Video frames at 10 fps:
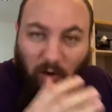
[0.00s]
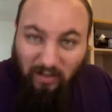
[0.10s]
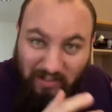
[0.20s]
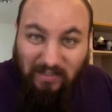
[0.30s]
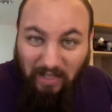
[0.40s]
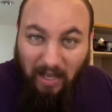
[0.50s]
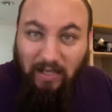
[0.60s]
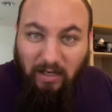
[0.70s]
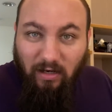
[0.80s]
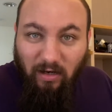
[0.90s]

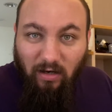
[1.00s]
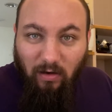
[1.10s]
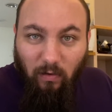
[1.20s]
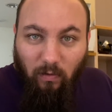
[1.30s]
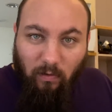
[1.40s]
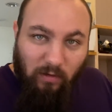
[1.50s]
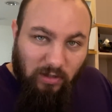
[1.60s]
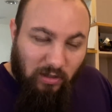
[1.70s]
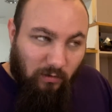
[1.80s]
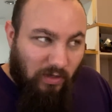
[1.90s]
staying here? Or
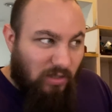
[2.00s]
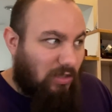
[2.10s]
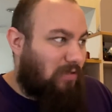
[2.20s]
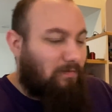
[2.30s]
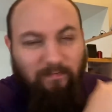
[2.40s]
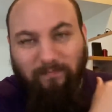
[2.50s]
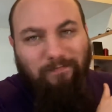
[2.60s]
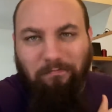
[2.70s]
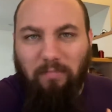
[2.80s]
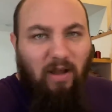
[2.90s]
should we just
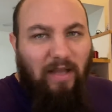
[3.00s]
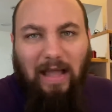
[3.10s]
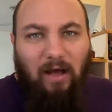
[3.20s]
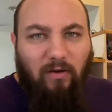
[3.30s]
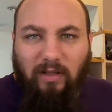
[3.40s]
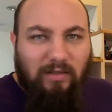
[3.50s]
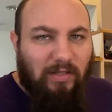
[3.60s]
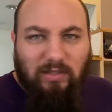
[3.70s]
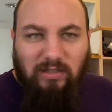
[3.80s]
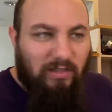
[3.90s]
bug out
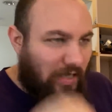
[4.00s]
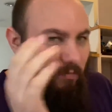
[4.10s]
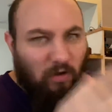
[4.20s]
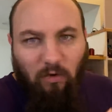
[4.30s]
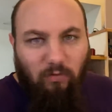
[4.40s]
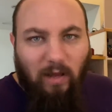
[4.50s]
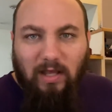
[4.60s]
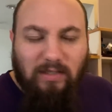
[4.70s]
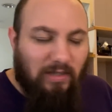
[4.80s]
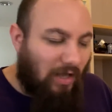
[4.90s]
and just keep going
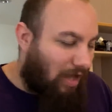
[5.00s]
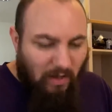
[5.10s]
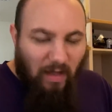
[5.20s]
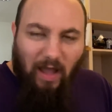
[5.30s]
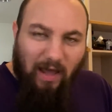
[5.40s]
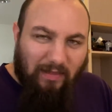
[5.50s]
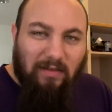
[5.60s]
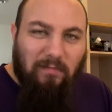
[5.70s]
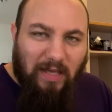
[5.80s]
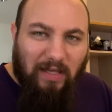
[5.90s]
west? I
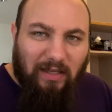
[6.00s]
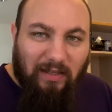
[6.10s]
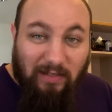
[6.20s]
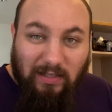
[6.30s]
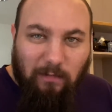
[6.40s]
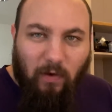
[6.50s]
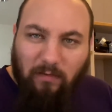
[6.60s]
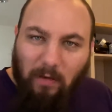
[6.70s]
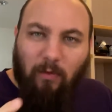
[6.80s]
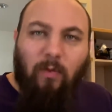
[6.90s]
think Ming at this point,
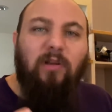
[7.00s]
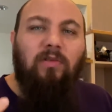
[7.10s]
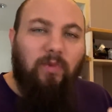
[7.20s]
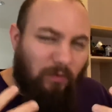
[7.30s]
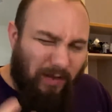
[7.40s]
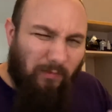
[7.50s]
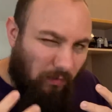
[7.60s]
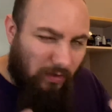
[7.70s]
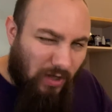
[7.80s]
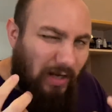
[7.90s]
remember,
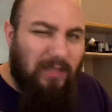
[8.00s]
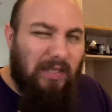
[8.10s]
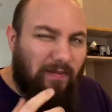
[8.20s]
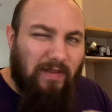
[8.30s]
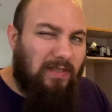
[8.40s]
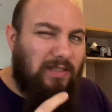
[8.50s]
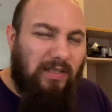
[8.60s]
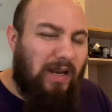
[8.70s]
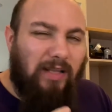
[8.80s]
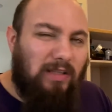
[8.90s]
we're trying to see if this is
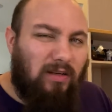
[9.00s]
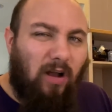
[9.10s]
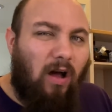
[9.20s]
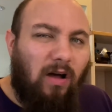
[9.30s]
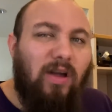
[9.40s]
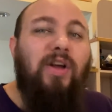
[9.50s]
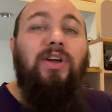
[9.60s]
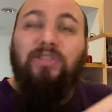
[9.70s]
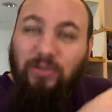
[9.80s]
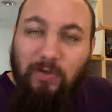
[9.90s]
connected at all
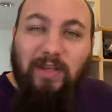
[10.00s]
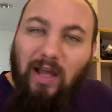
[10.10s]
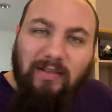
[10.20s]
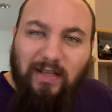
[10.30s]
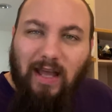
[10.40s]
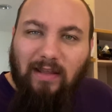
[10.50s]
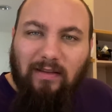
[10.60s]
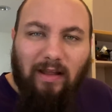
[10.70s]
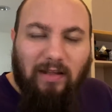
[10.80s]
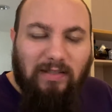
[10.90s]
to the undead
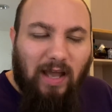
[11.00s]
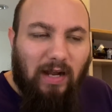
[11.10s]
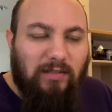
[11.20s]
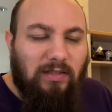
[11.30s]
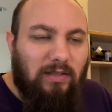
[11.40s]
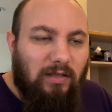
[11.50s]
that attacked